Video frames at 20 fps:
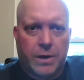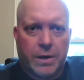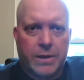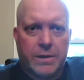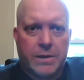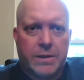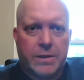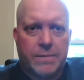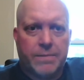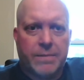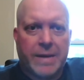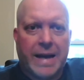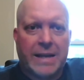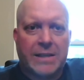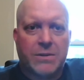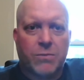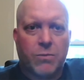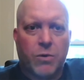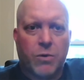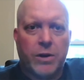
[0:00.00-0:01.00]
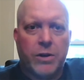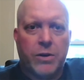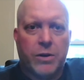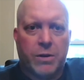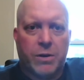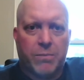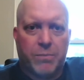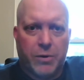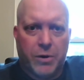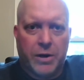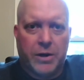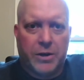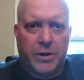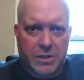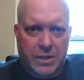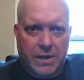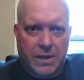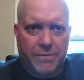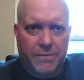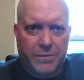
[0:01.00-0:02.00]
endurance. That's what you
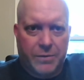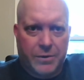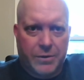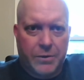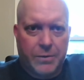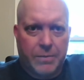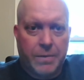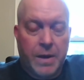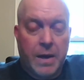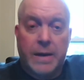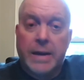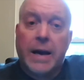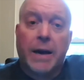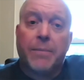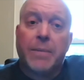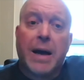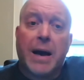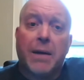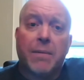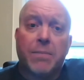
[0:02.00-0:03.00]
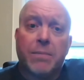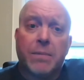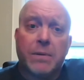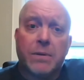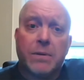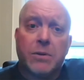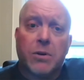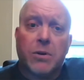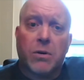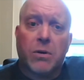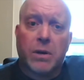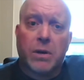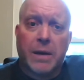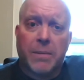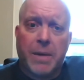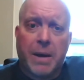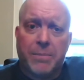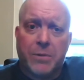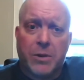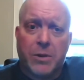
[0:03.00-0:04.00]
can put yourself through. Now, I'm not
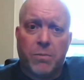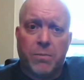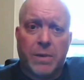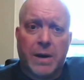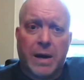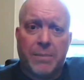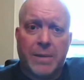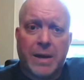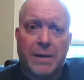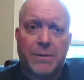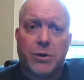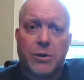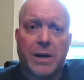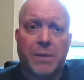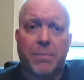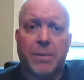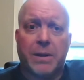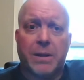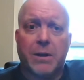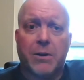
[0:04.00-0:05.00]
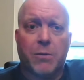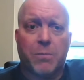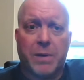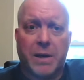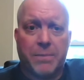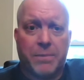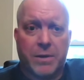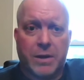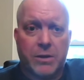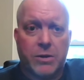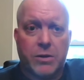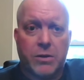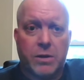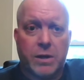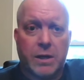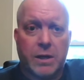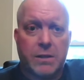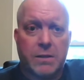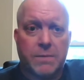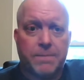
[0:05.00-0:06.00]
don't get I'm don't I'm not trying to belittle
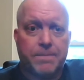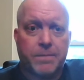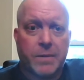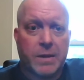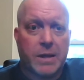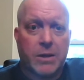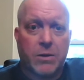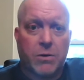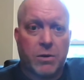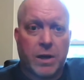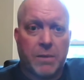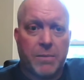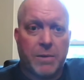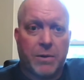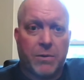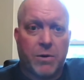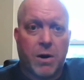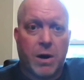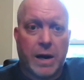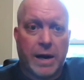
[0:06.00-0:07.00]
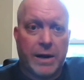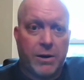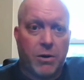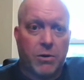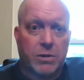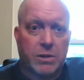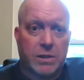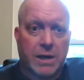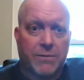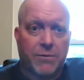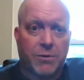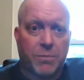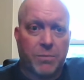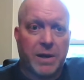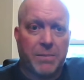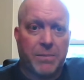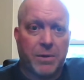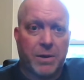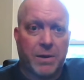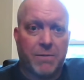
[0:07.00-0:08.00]
people that do this don't get me wrong. I
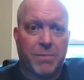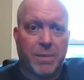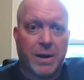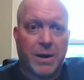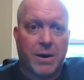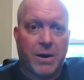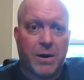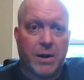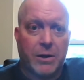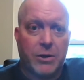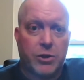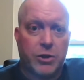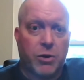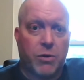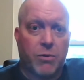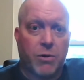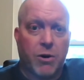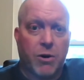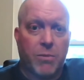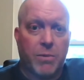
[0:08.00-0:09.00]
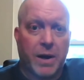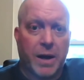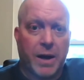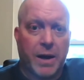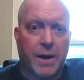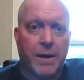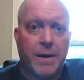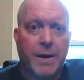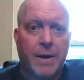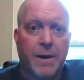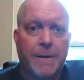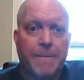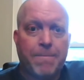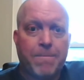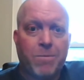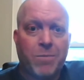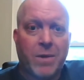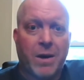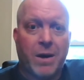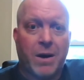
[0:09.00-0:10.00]
know several people that have been on it. Joe
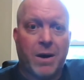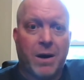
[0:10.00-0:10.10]
Robinet,